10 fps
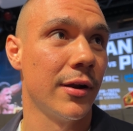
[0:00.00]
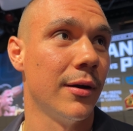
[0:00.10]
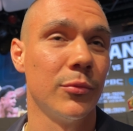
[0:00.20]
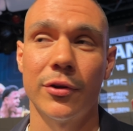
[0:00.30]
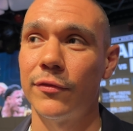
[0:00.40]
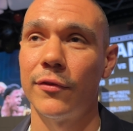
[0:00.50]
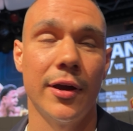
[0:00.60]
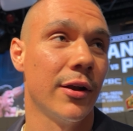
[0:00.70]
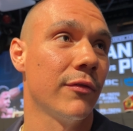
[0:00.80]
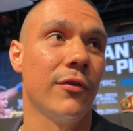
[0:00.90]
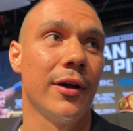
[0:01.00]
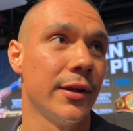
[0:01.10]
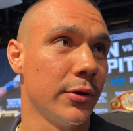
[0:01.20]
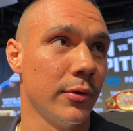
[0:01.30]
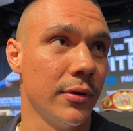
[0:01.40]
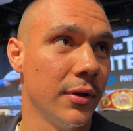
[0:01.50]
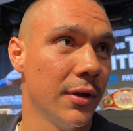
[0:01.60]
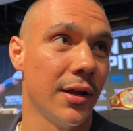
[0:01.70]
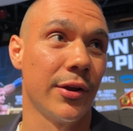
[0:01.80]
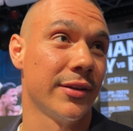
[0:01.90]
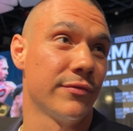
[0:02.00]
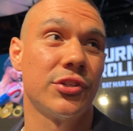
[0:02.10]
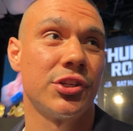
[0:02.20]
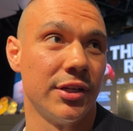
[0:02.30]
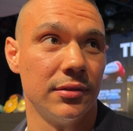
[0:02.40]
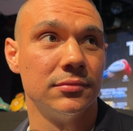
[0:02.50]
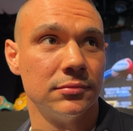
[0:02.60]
I'm not afraid. I'll fight anyone. I don't give a shit.